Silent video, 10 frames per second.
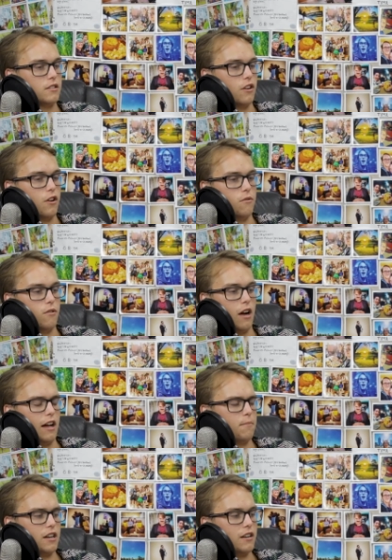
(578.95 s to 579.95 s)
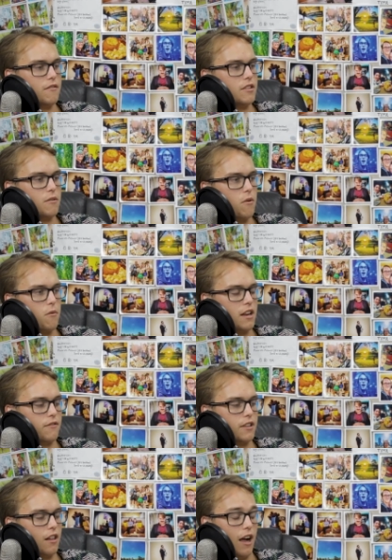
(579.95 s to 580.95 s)
So, but I don't even think we were
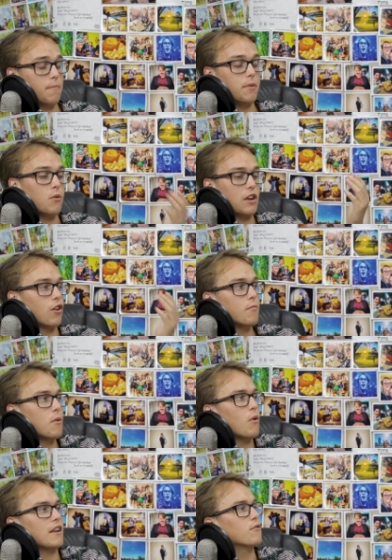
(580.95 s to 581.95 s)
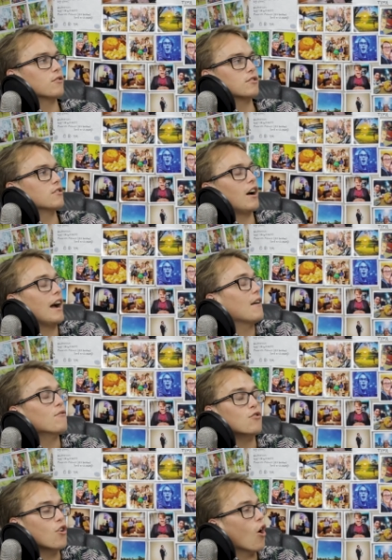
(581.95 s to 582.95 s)
waiting for that. But we could have been waiting for us. I
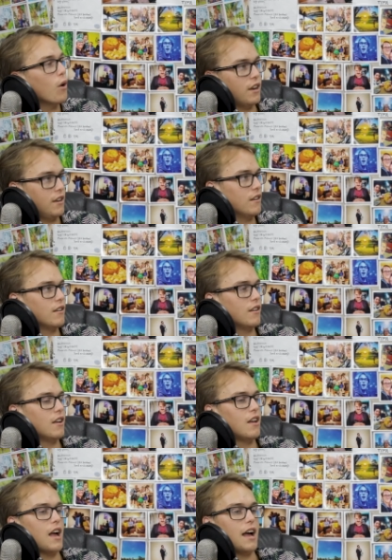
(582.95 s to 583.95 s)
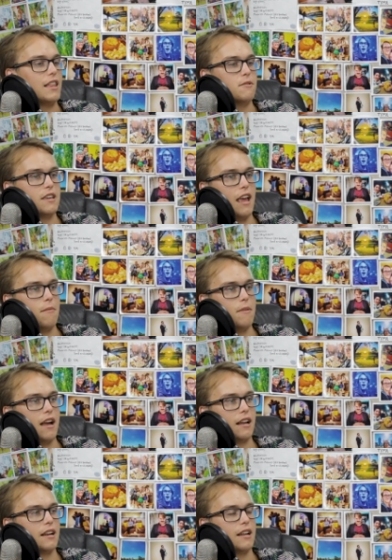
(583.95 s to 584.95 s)
have no idea. And then we came
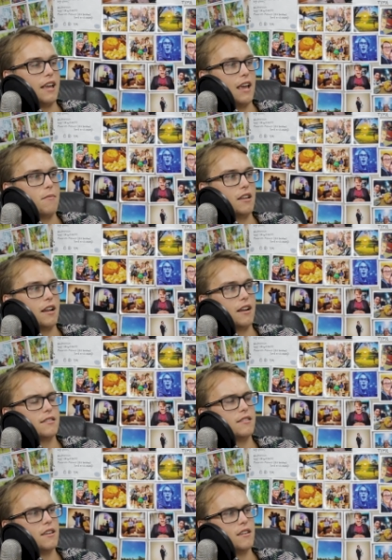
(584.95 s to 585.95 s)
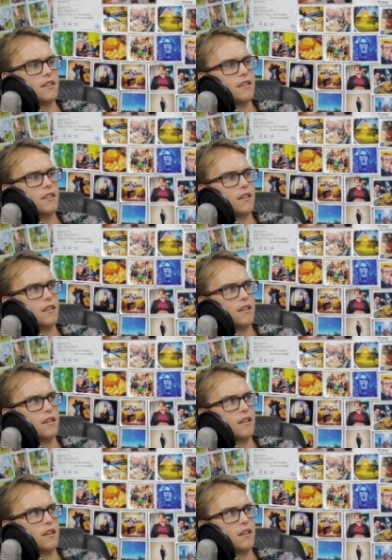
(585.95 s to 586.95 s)
back, and I came in, and I think
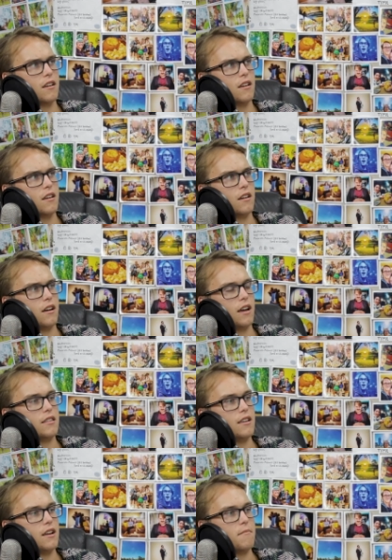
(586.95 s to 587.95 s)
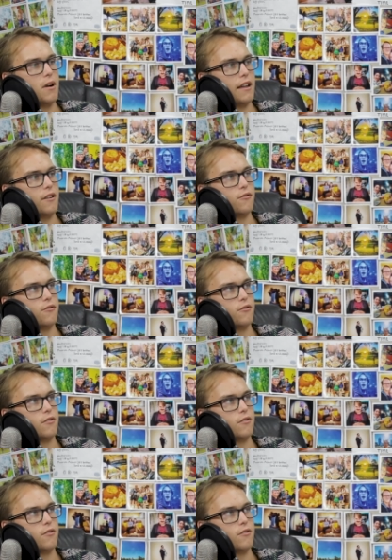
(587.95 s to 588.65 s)
I might have.